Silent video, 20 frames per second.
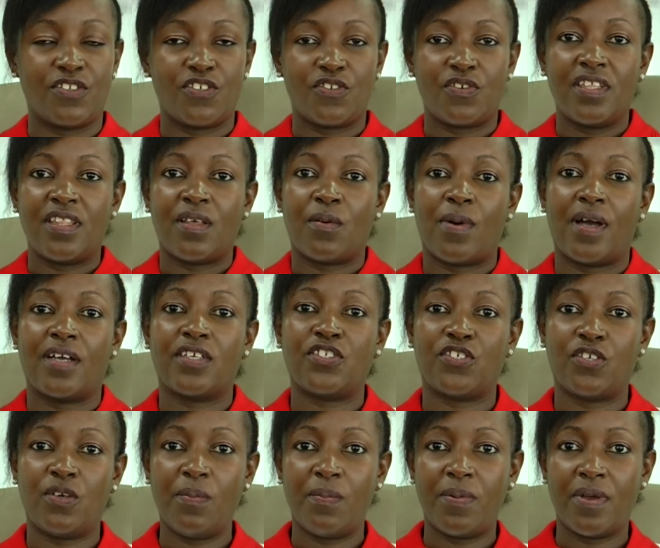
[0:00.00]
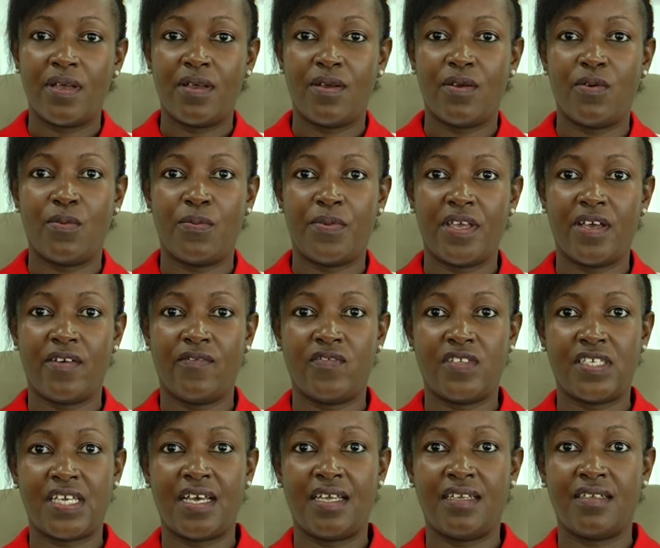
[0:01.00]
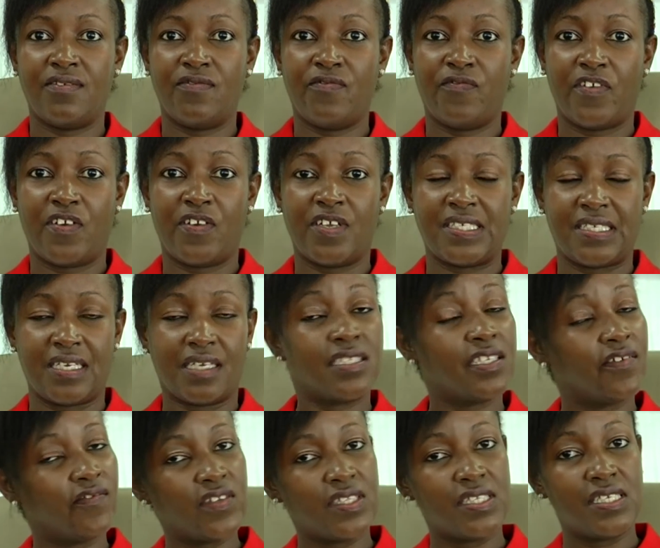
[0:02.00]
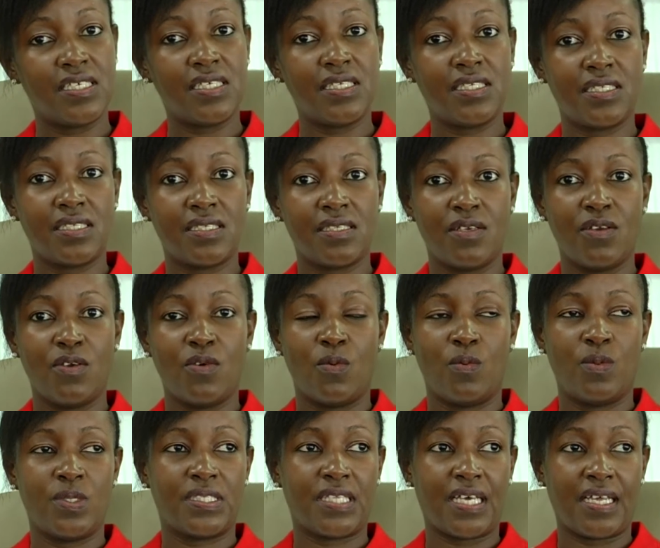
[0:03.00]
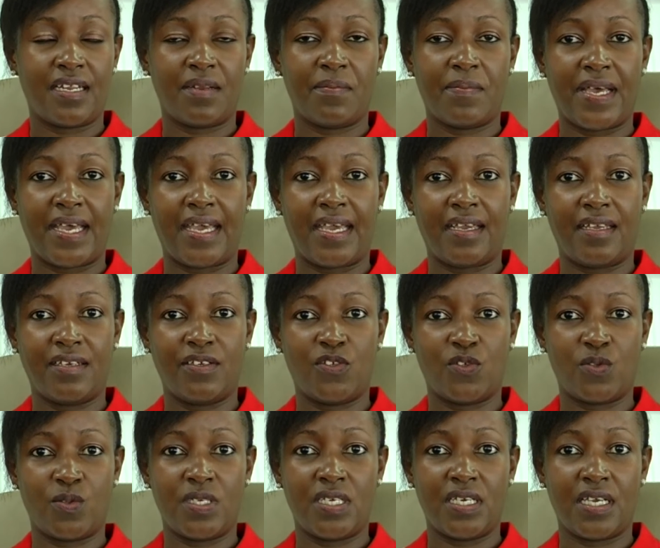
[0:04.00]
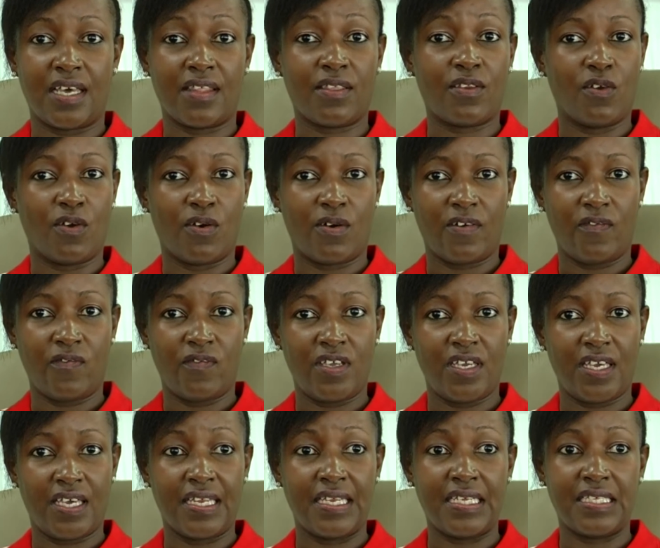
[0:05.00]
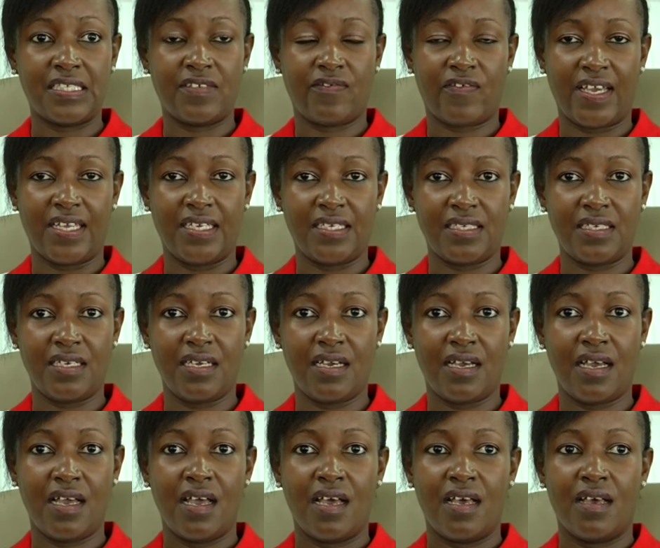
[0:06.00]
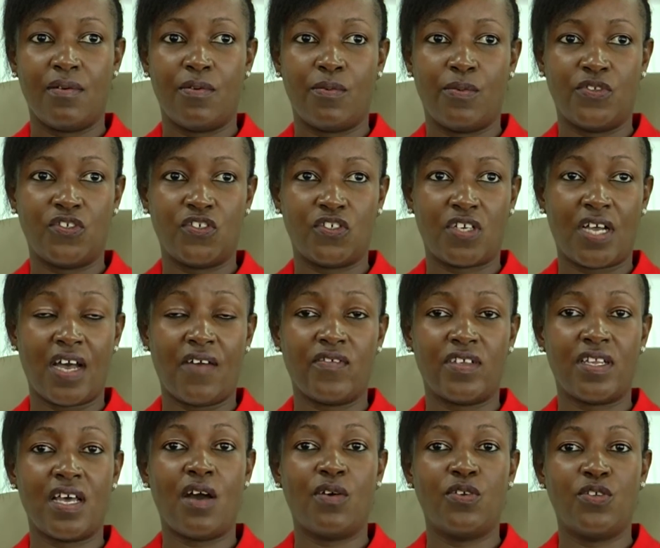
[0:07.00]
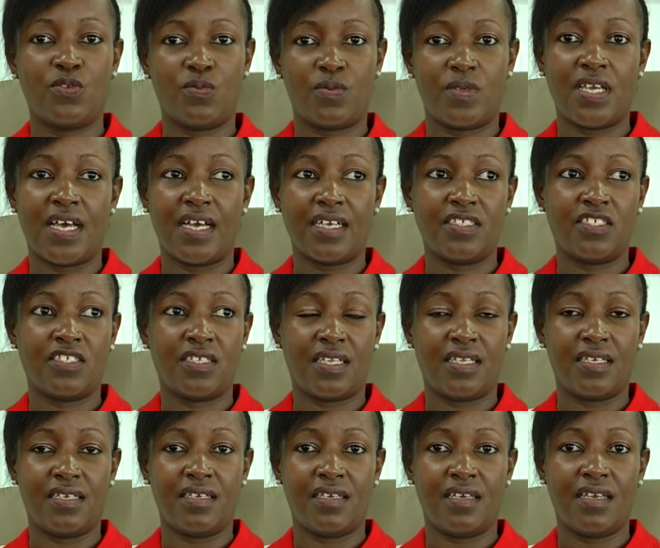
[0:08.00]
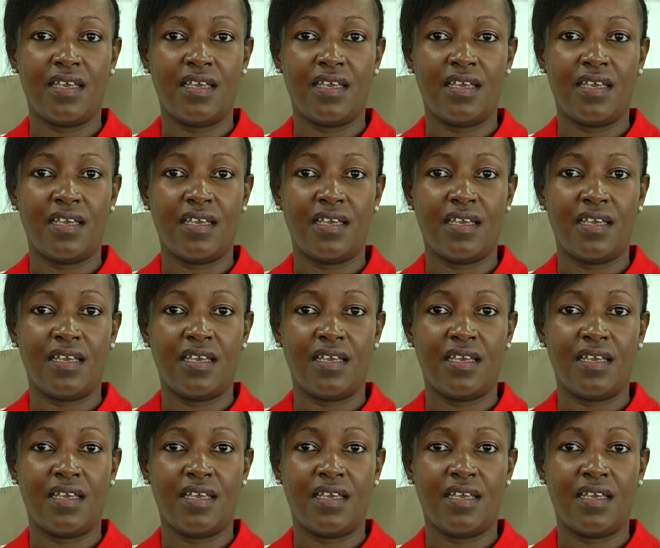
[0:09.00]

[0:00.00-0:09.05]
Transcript: during the workshop, we have done various activities. We started by doing ethnography and needs finding, which covered how do we actually